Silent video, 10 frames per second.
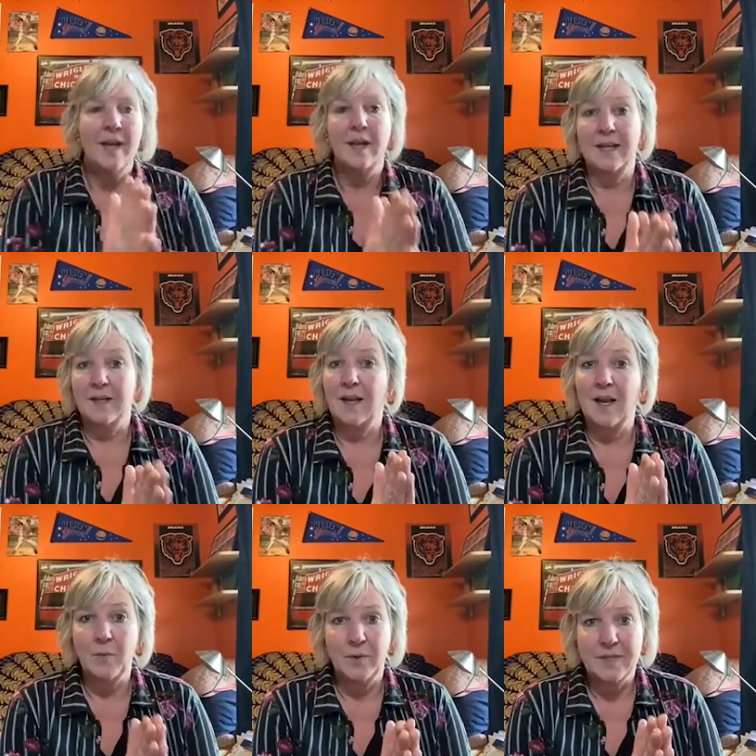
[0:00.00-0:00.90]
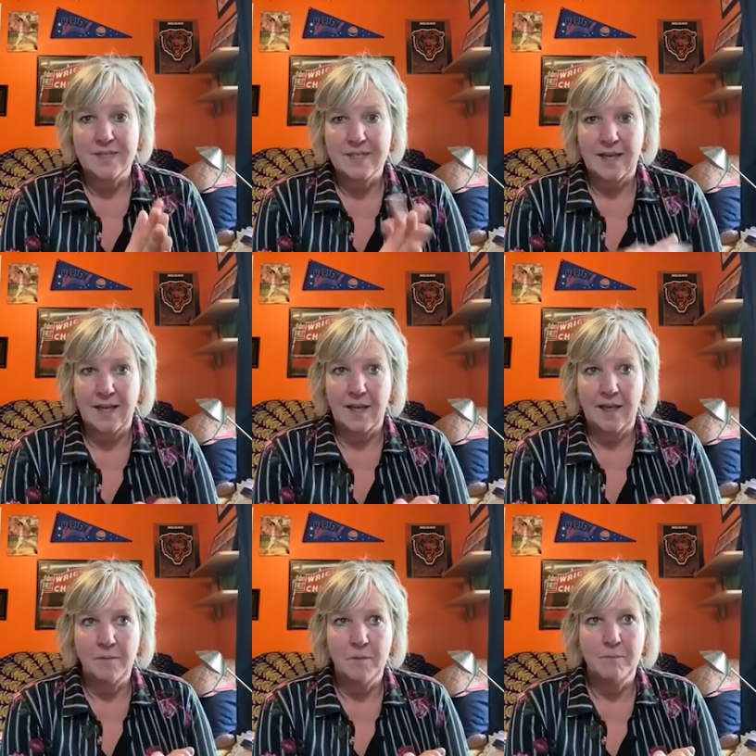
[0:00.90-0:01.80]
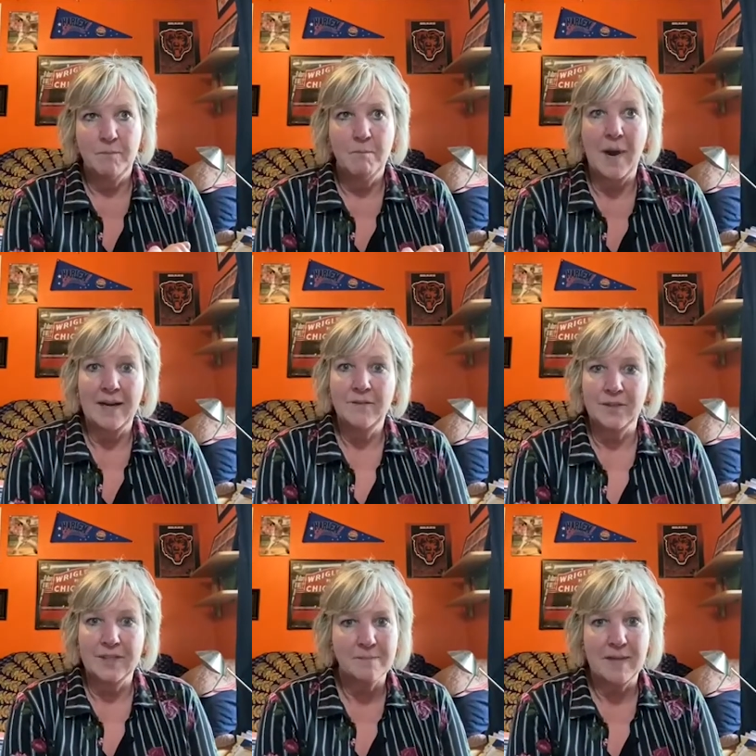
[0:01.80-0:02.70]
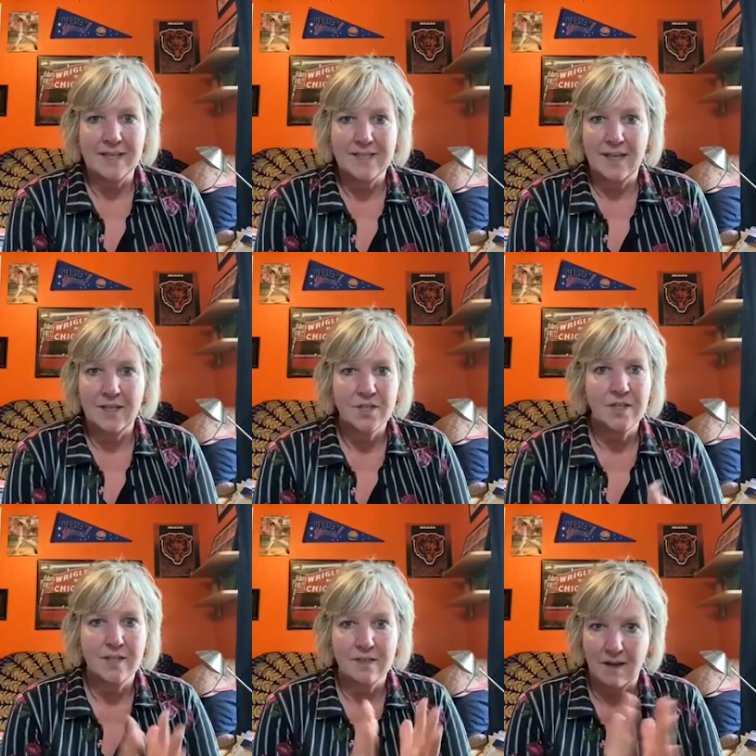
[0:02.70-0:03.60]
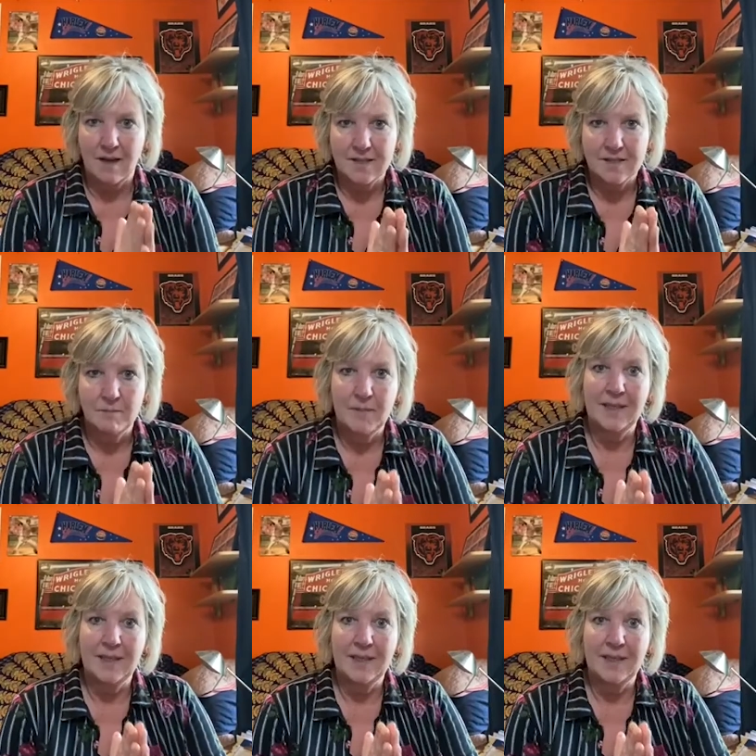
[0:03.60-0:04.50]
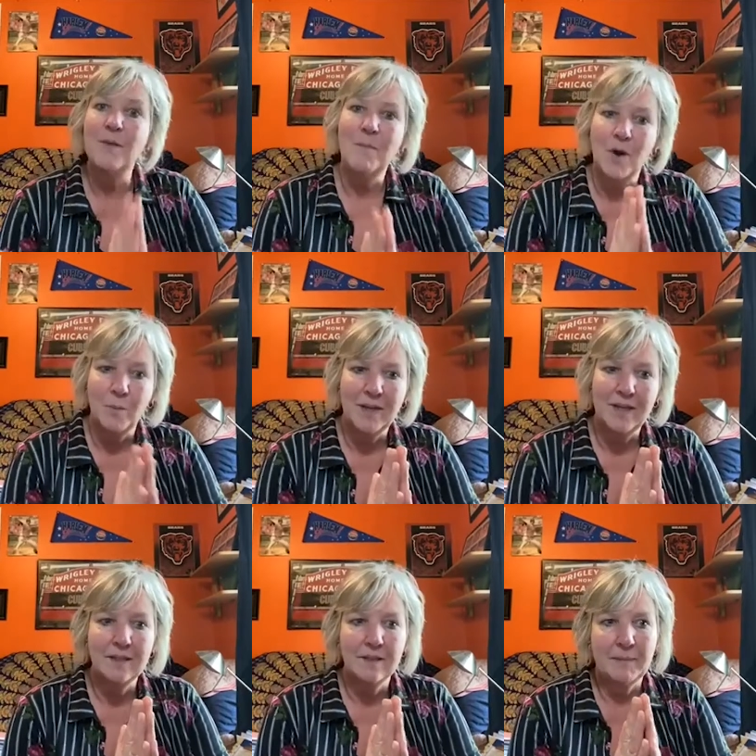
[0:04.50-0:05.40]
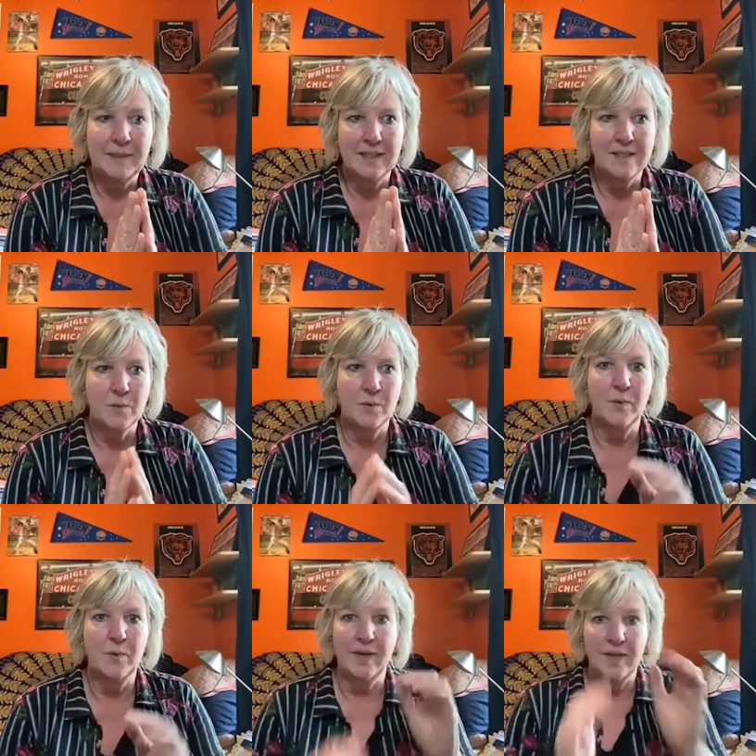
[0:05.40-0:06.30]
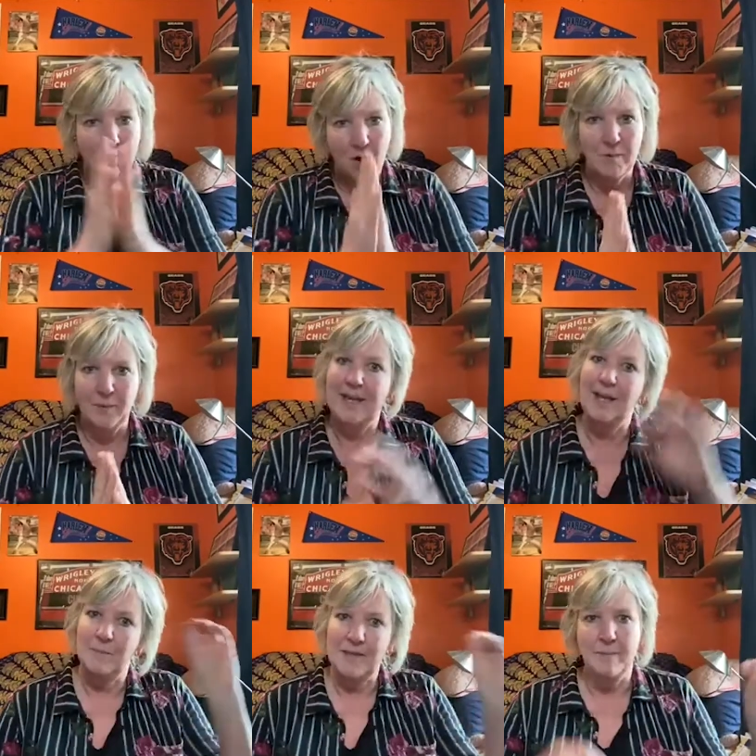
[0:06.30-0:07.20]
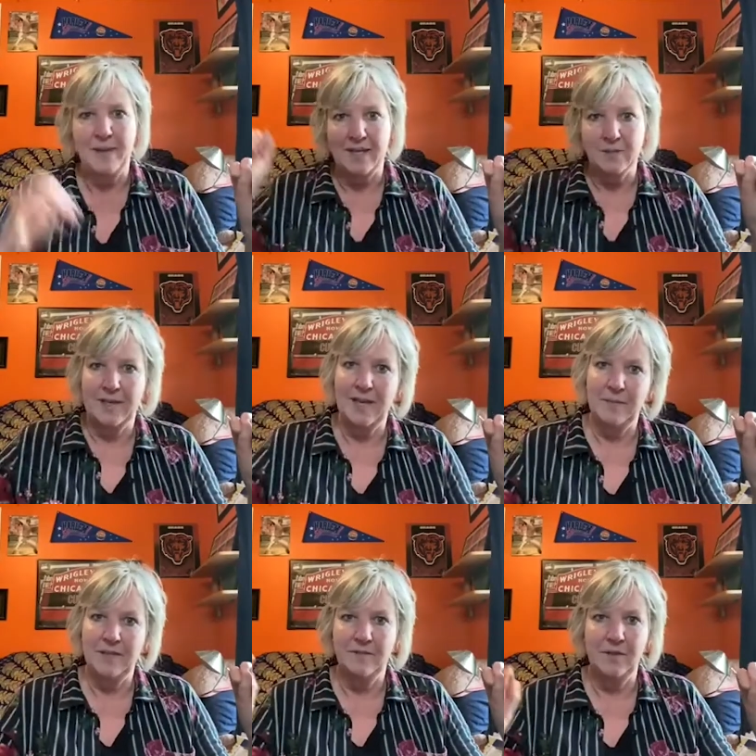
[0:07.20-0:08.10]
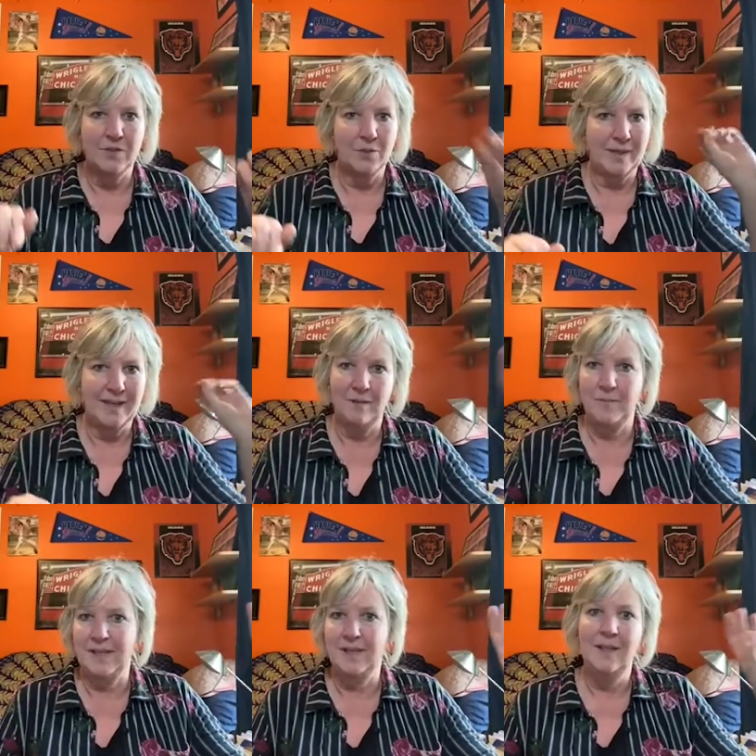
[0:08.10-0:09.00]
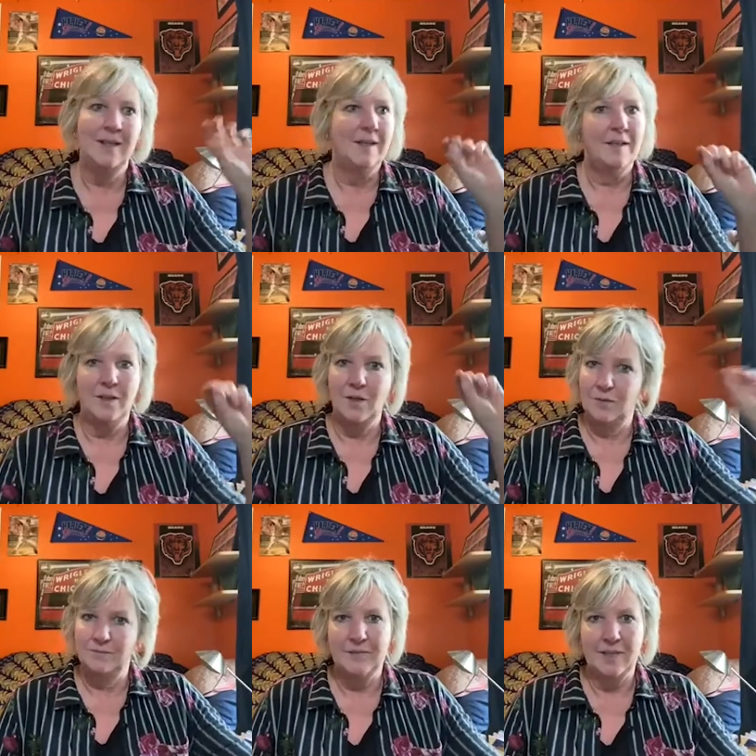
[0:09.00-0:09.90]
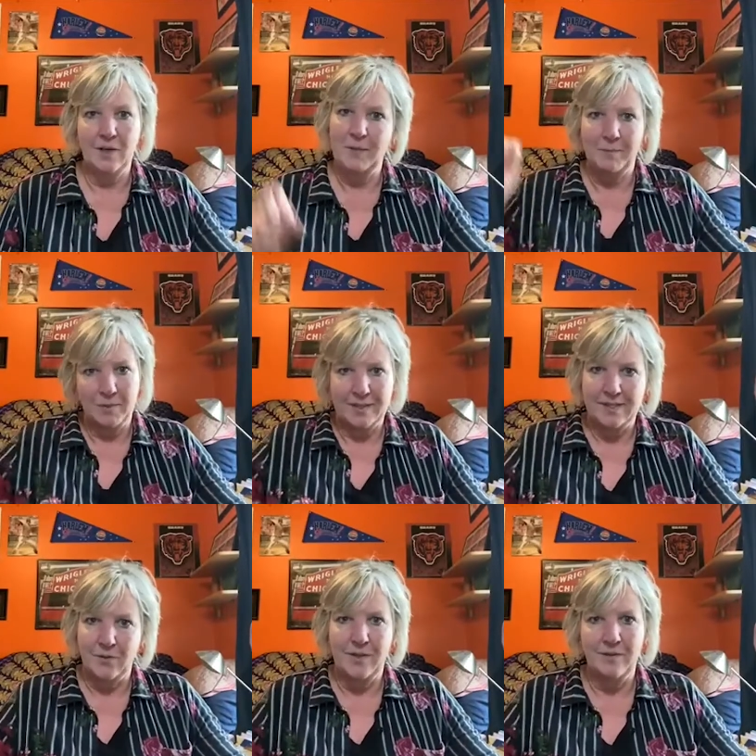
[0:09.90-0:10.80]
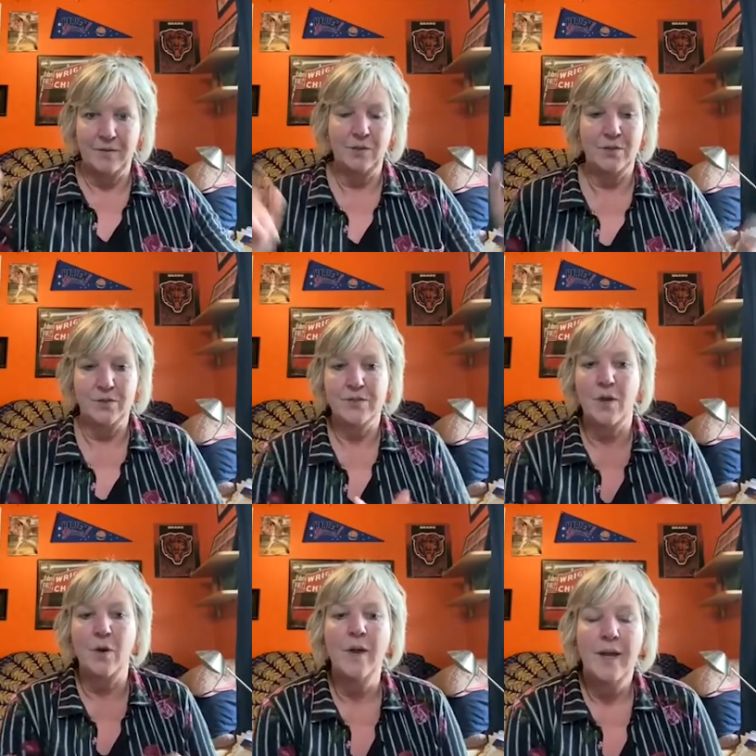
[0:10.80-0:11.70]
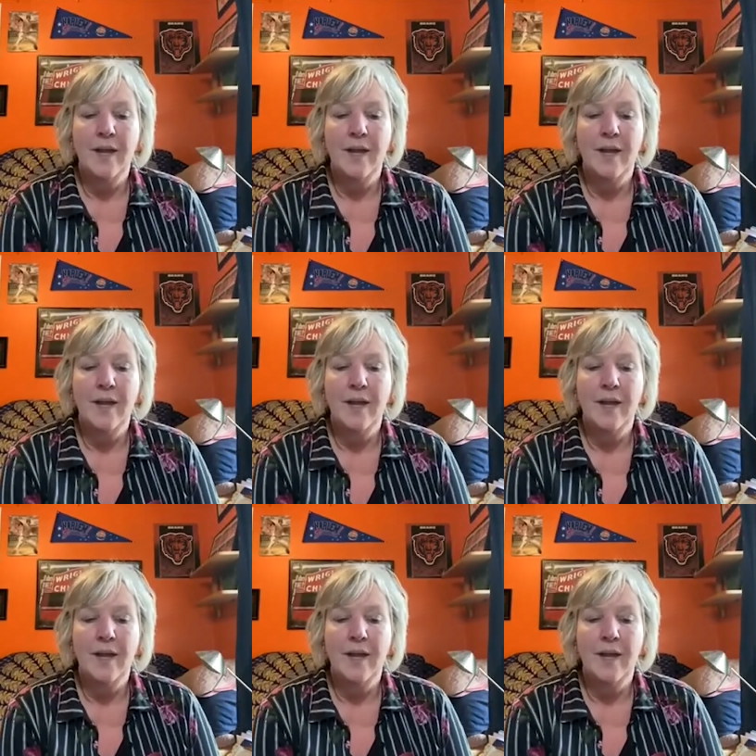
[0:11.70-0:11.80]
like i would say mindfulness meditation is awesome being in the moment because when we're in the moment we can't be in the past we can't be in the future we can't be you know in our memories or in the future so